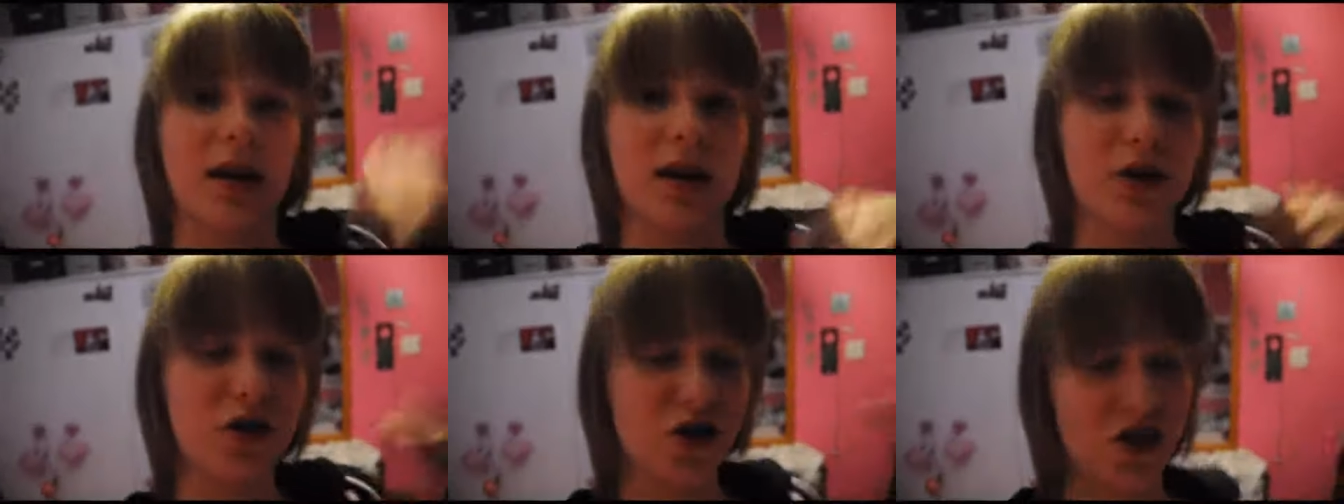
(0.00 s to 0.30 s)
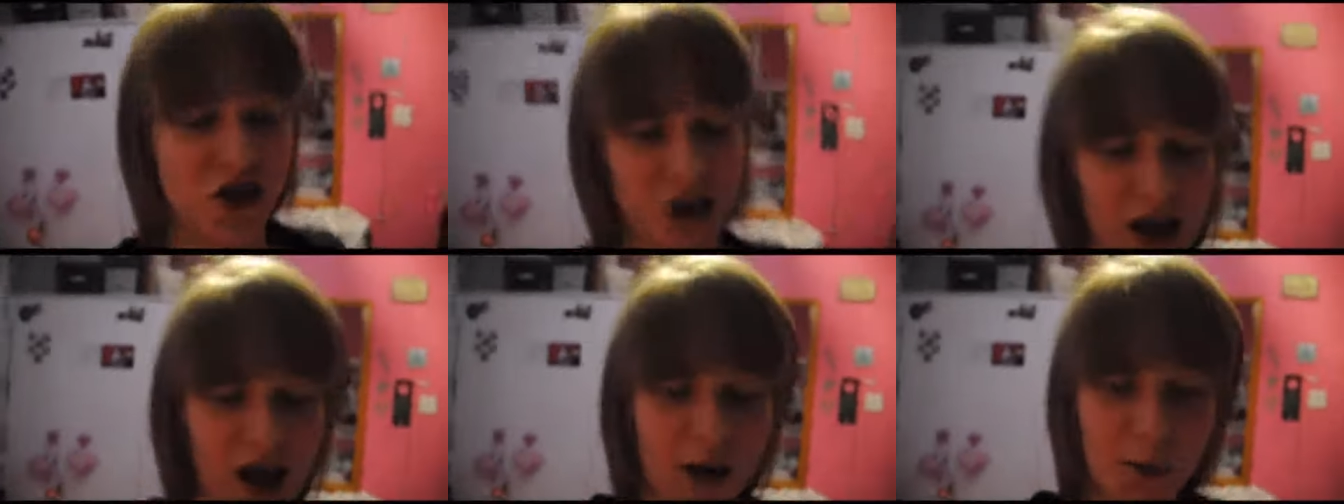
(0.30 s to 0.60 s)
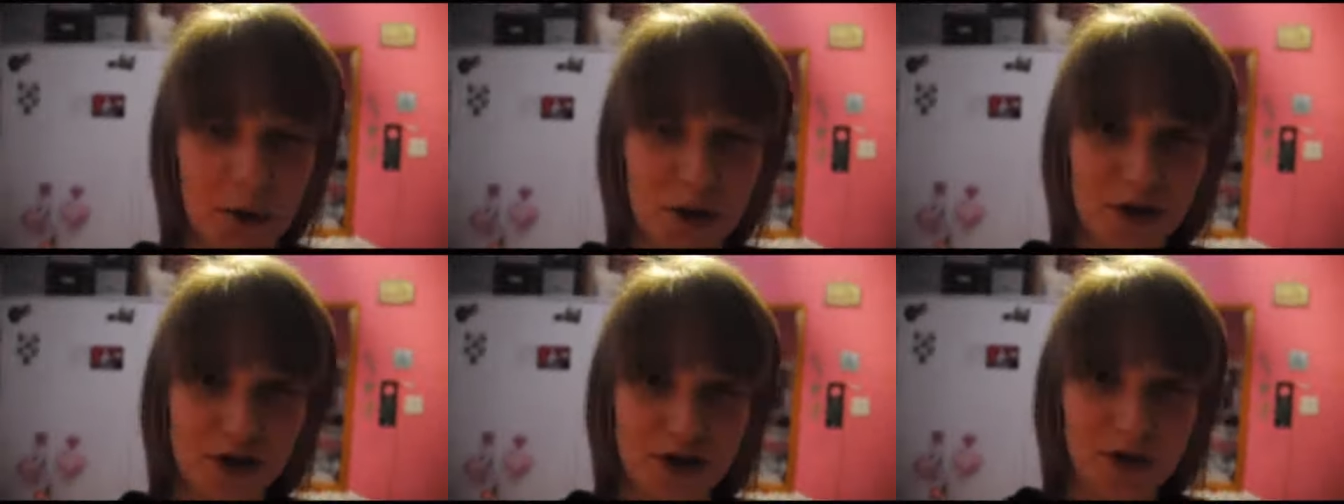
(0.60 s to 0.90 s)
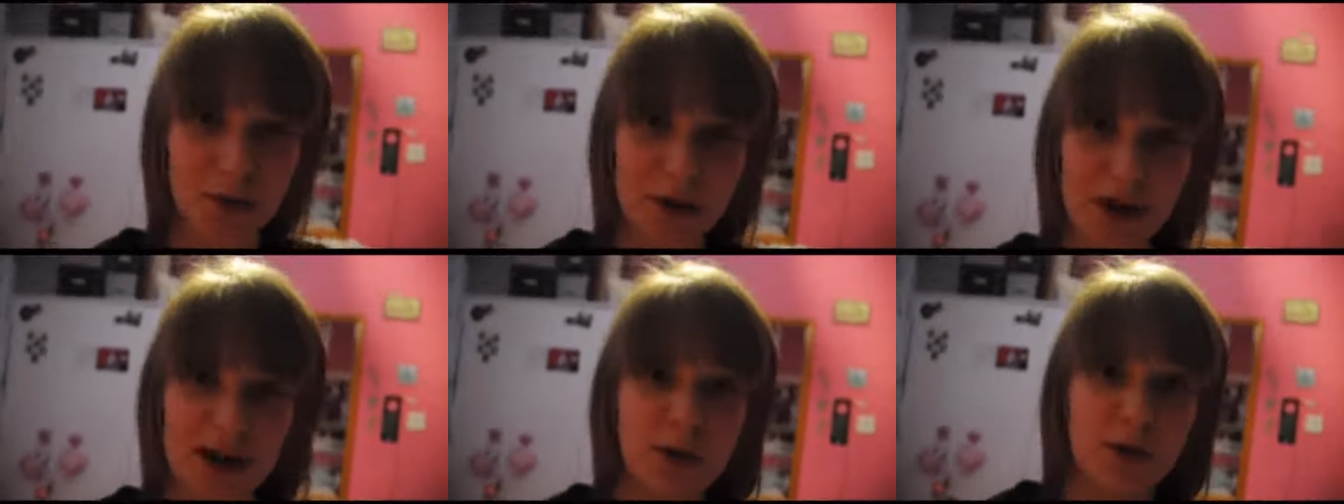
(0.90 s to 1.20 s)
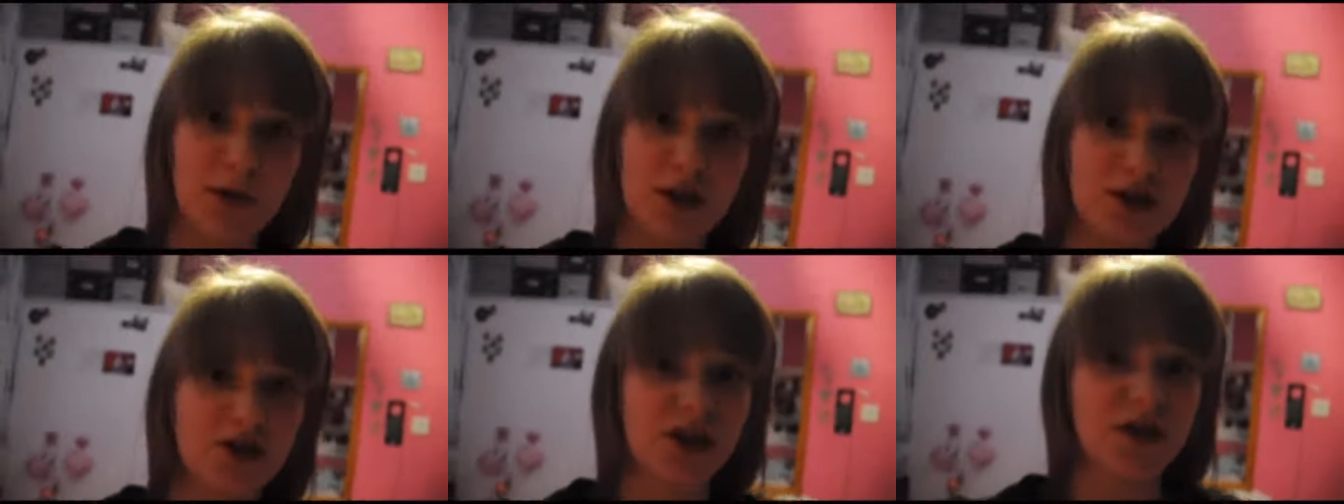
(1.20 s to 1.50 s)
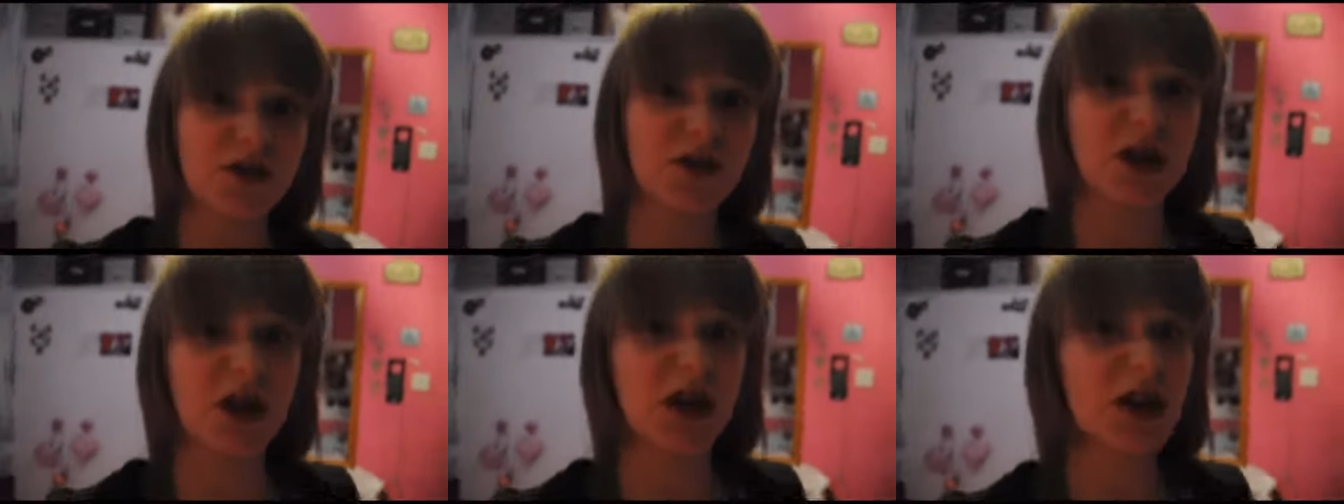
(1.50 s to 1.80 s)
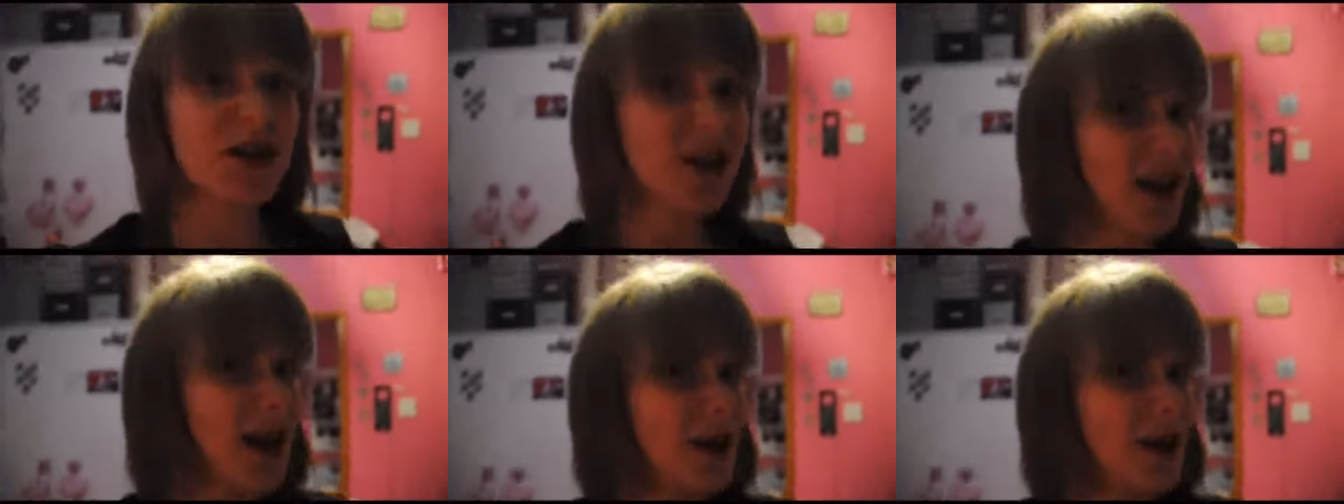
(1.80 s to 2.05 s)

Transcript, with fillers: you should like watching him and he watches his videos.